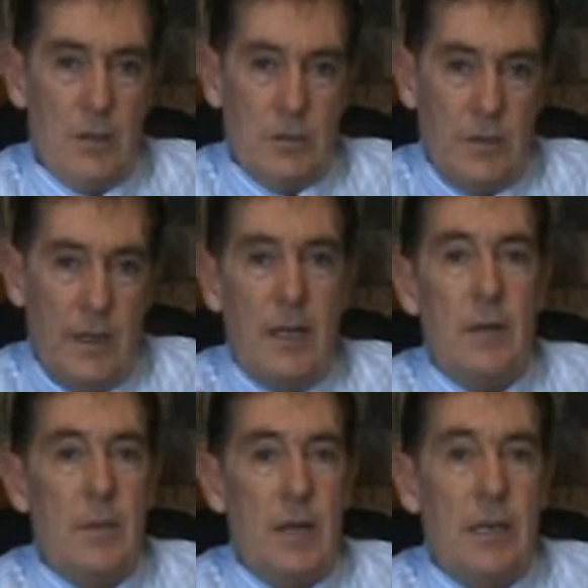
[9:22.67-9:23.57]
So
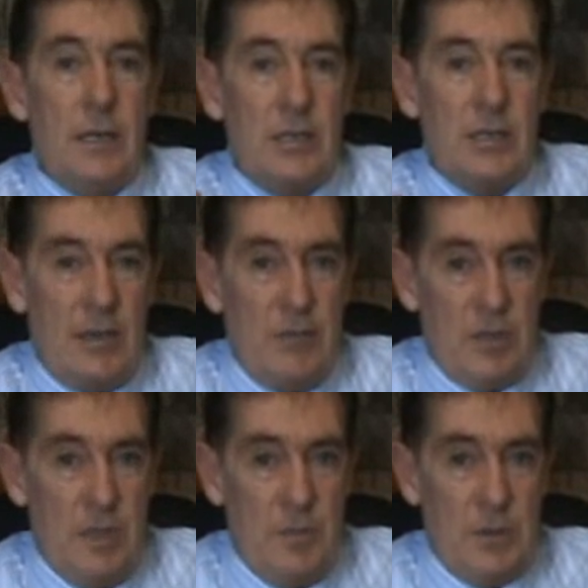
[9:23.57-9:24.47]
there are my 7
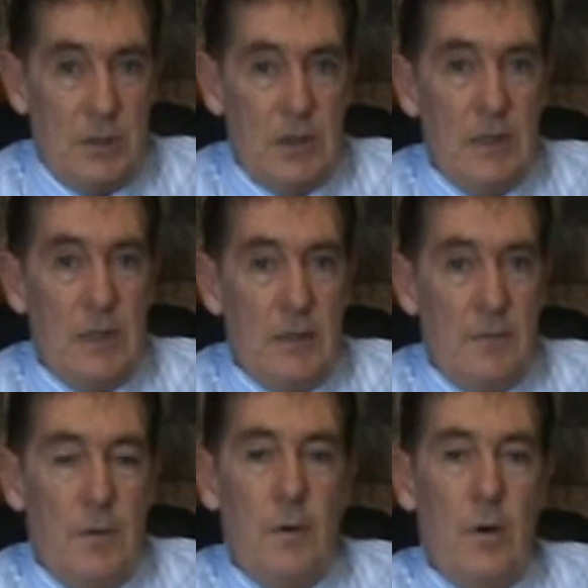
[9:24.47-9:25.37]
tips
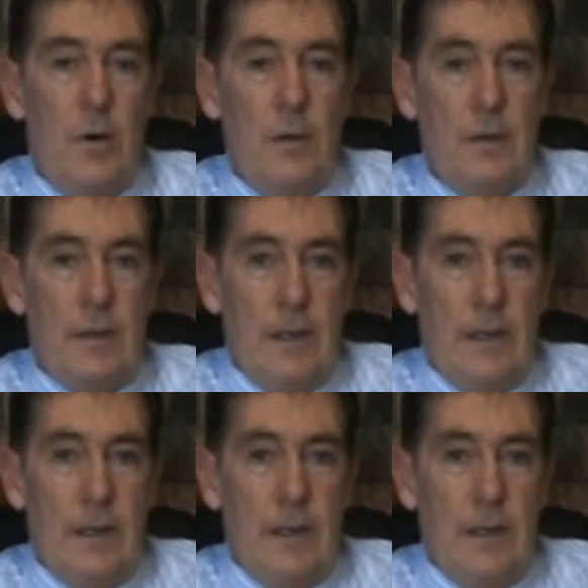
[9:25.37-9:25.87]
for